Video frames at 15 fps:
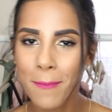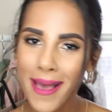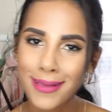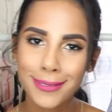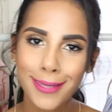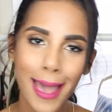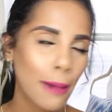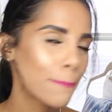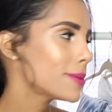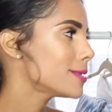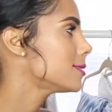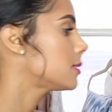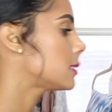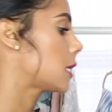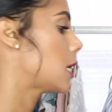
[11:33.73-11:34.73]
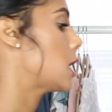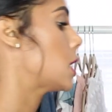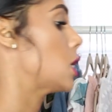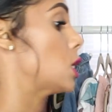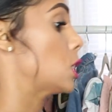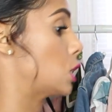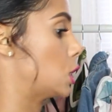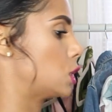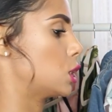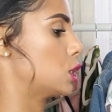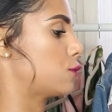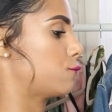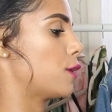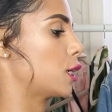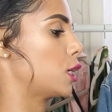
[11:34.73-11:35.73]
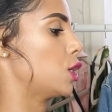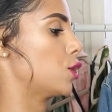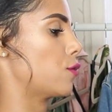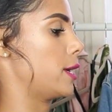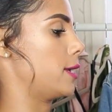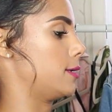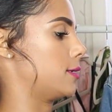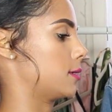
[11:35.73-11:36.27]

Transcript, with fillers: mess happens, this is fucking great.